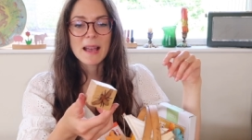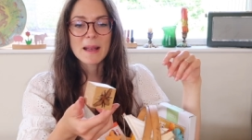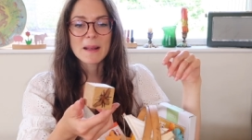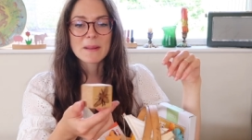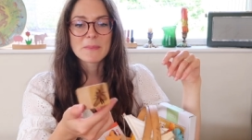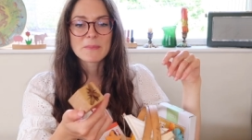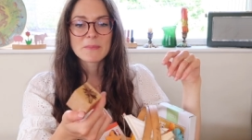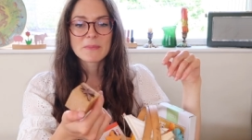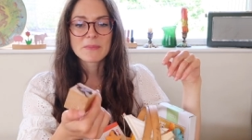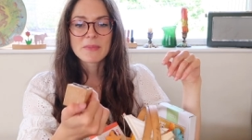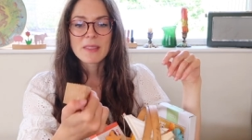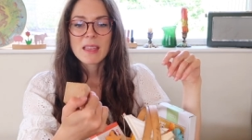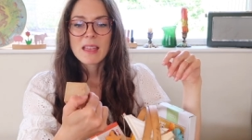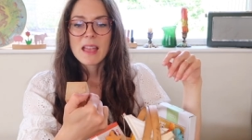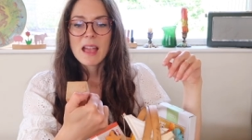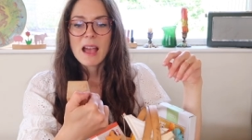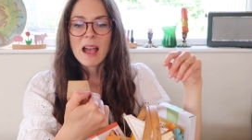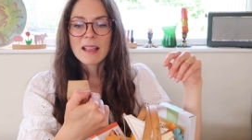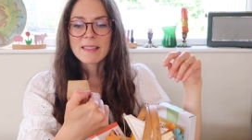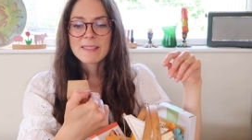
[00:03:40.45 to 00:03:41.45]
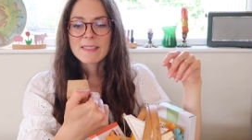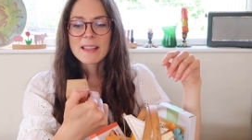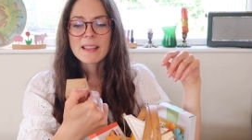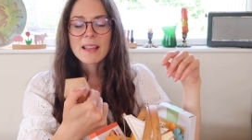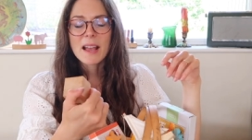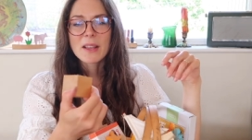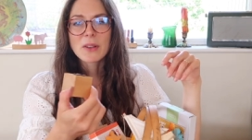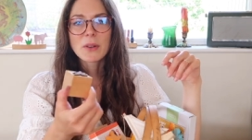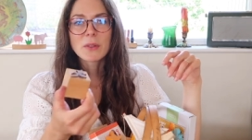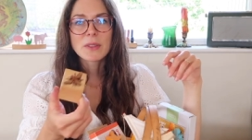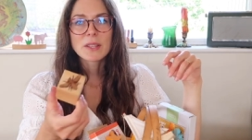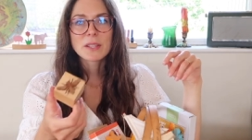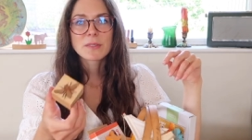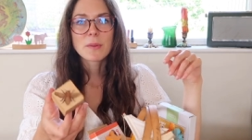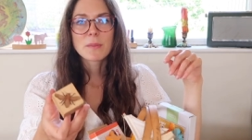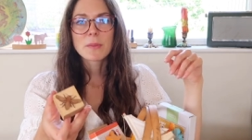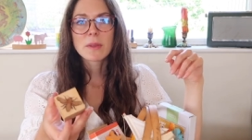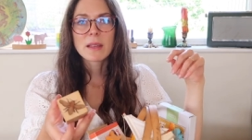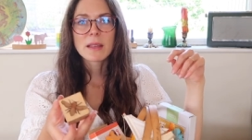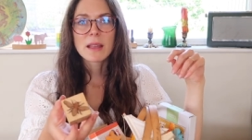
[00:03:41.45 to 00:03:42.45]
Um, I think I got this
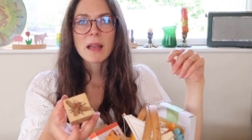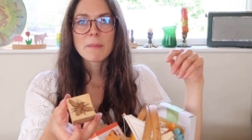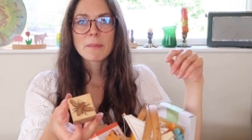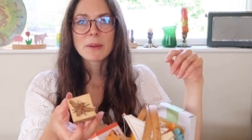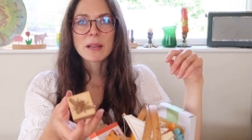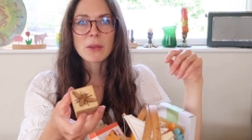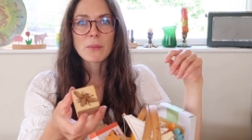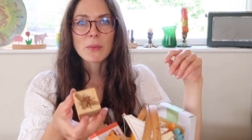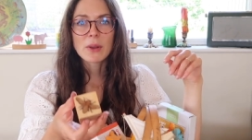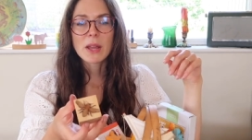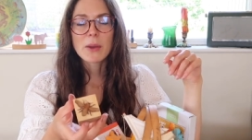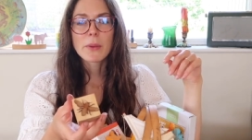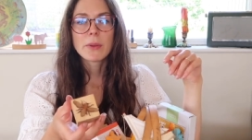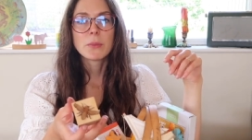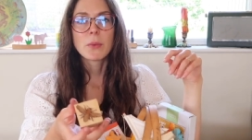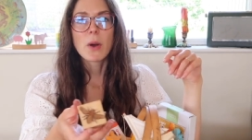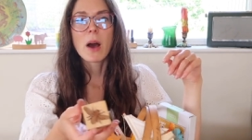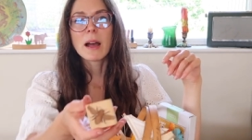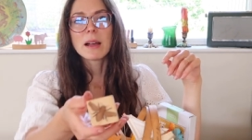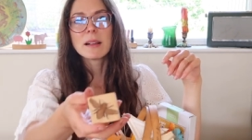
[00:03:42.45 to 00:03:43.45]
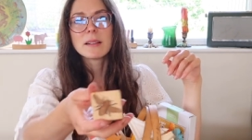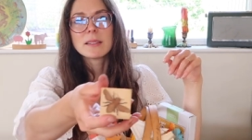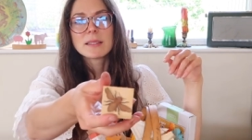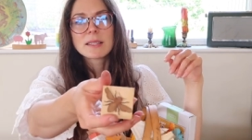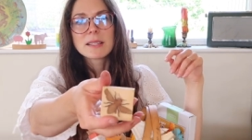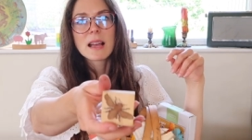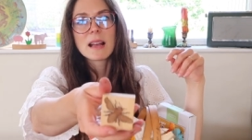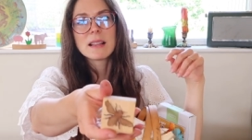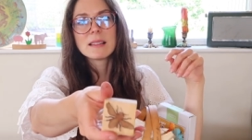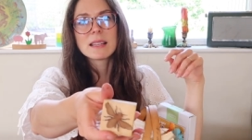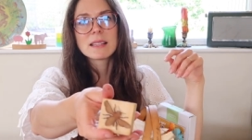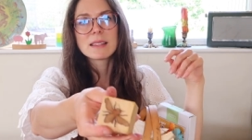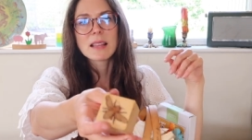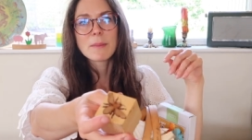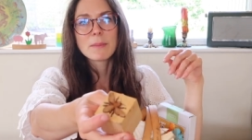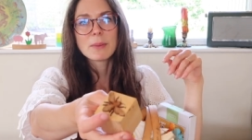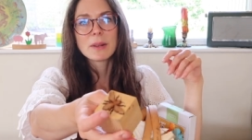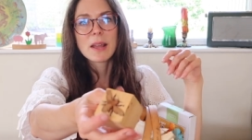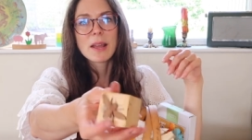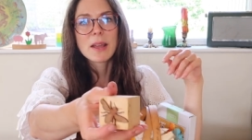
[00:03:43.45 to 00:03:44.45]
from the company Willow and Wild. I'll link
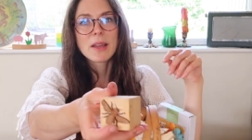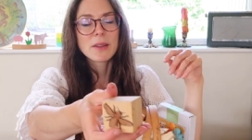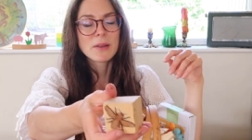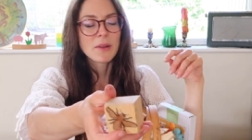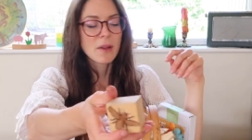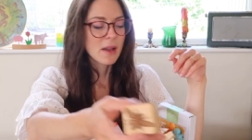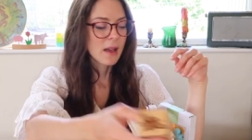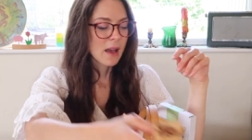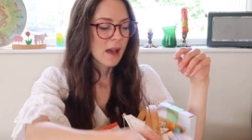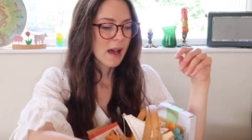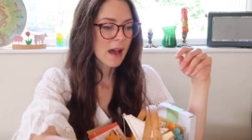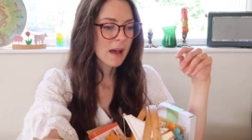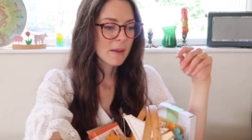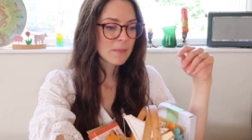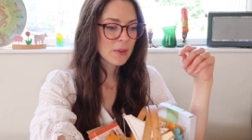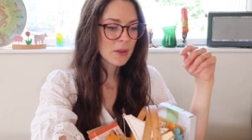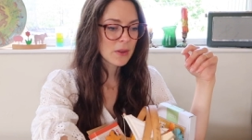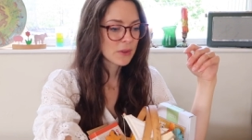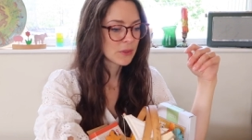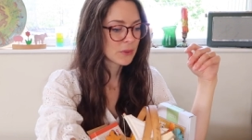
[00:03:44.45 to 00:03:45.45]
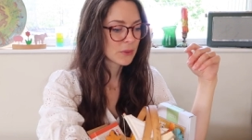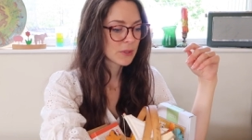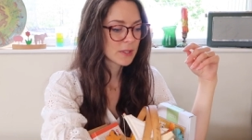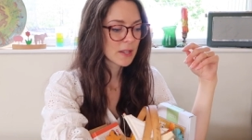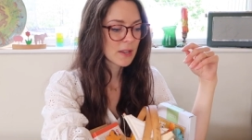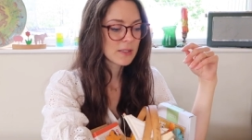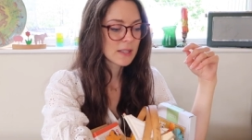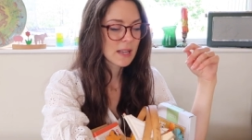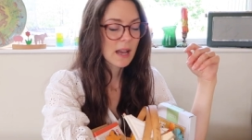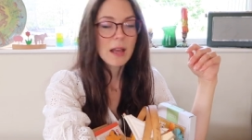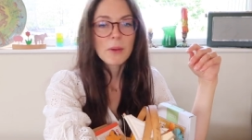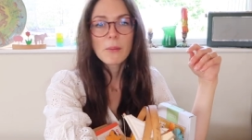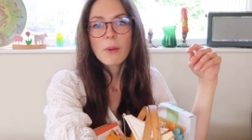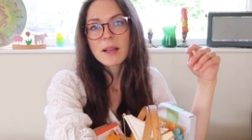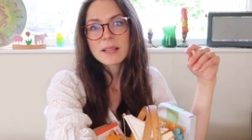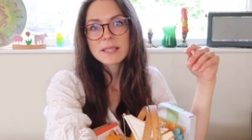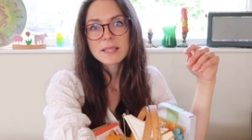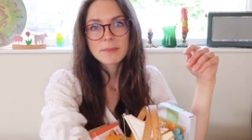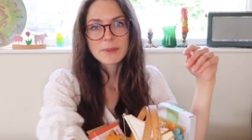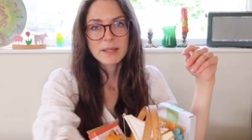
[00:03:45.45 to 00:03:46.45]
that below, um, but you could also
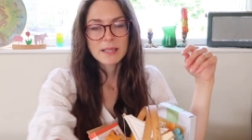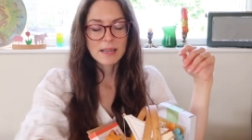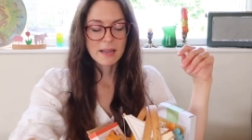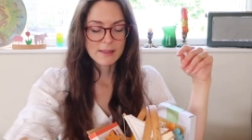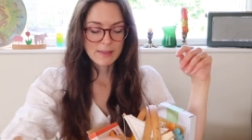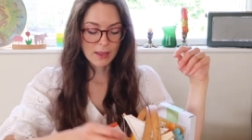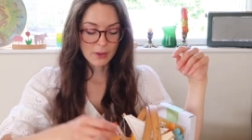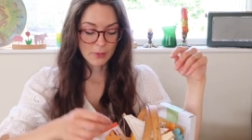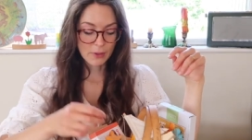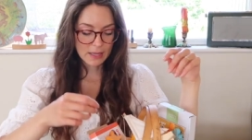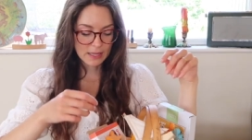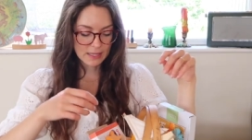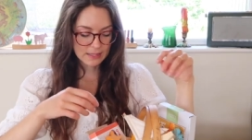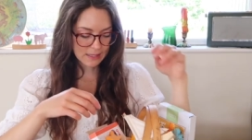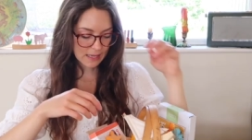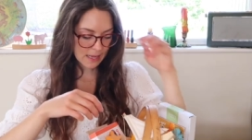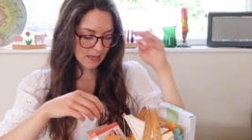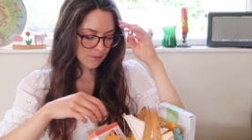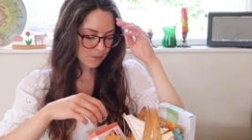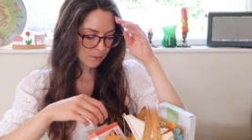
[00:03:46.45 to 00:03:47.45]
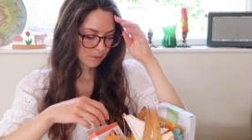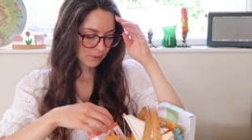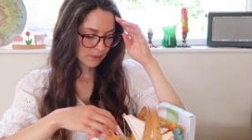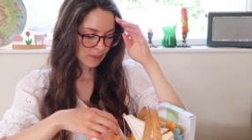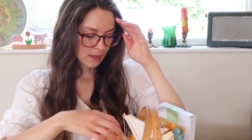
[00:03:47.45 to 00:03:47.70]
DIY something like that quite easily.